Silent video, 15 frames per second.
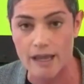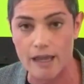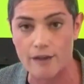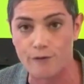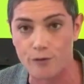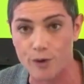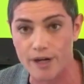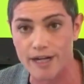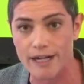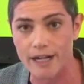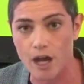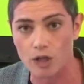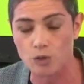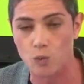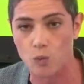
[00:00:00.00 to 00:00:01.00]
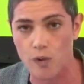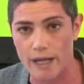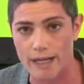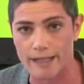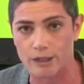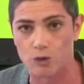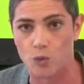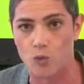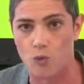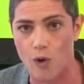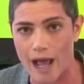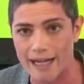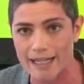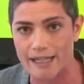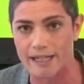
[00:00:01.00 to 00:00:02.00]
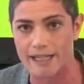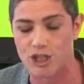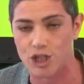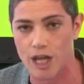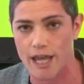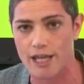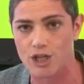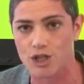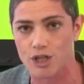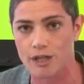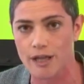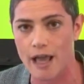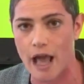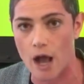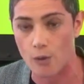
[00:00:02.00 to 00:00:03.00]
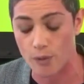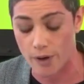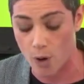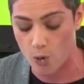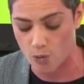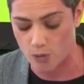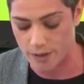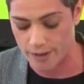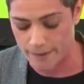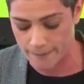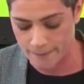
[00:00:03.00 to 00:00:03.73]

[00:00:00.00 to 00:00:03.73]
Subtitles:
if we are not willing to radically change our own?